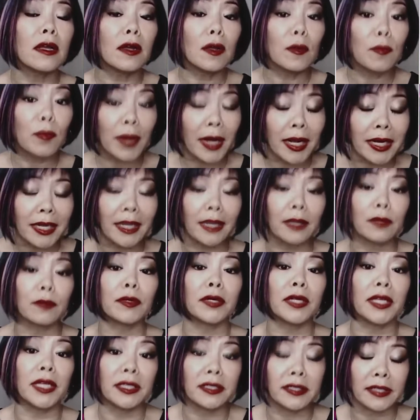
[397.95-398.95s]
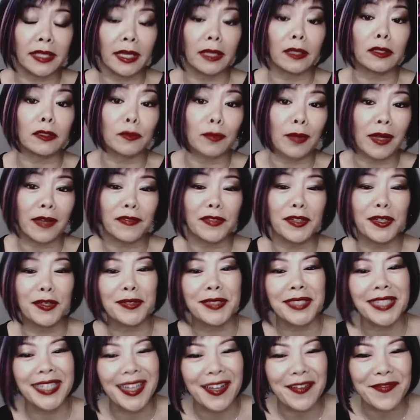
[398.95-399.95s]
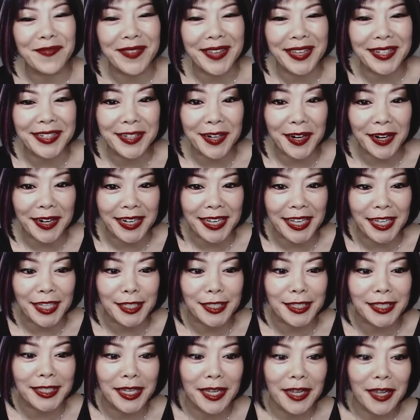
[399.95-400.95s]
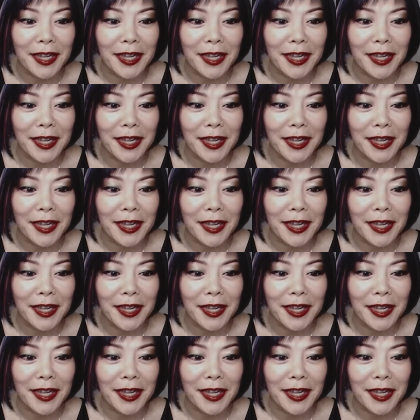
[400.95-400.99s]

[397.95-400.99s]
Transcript: brand equity sales revenue GMV targets.